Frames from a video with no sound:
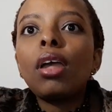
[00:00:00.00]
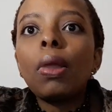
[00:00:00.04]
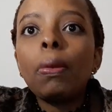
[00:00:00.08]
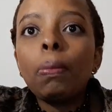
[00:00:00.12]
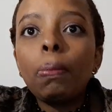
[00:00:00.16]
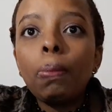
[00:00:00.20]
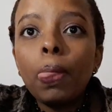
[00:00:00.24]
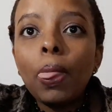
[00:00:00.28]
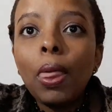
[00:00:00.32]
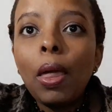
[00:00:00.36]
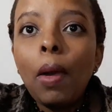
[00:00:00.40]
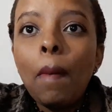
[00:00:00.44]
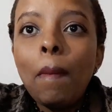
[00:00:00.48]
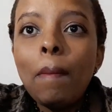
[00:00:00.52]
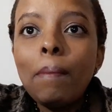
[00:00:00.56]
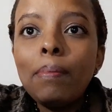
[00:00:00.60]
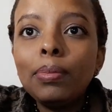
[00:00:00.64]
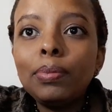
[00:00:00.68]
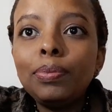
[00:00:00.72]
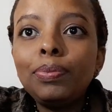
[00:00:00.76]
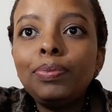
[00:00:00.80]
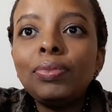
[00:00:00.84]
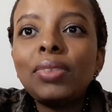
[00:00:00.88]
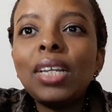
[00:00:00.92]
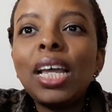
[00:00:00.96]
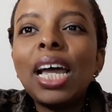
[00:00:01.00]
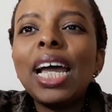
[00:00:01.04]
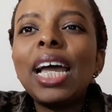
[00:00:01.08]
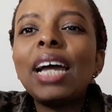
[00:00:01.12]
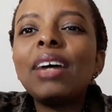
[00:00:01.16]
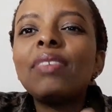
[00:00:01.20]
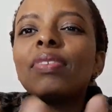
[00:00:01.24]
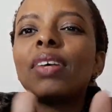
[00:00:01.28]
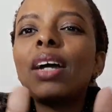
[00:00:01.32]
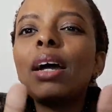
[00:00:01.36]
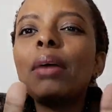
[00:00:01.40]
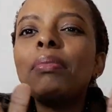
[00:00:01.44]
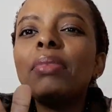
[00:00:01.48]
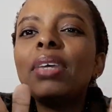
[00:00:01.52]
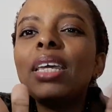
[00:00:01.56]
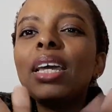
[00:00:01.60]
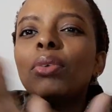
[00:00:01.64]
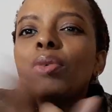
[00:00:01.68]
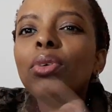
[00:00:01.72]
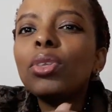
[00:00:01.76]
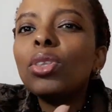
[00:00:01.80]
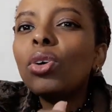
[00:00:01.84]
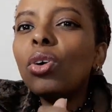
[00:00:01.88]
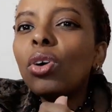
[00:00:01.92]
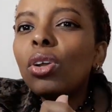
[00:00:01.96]
I have come here
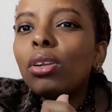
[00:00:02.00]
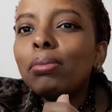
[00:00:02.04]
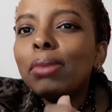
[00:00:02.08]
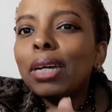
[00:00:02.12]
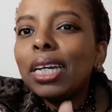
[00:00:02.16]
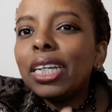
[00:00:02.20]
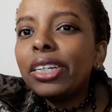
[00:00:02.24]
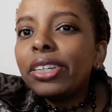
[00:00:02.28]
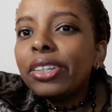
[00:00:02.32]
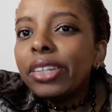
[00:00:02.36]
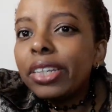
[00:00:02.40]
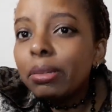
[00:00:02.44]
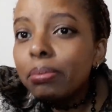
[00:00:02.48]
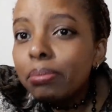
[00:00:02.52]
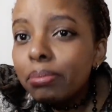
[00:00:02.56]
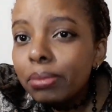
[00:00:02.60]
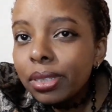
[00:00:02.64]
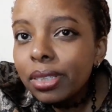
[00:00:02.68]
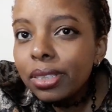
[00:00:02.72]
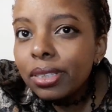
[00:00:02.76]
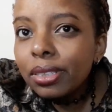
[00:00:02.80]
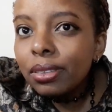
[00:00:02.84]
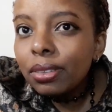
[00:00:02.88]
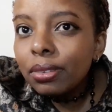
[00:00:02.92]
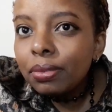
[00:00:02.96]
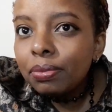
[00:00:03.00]
with all my dreams.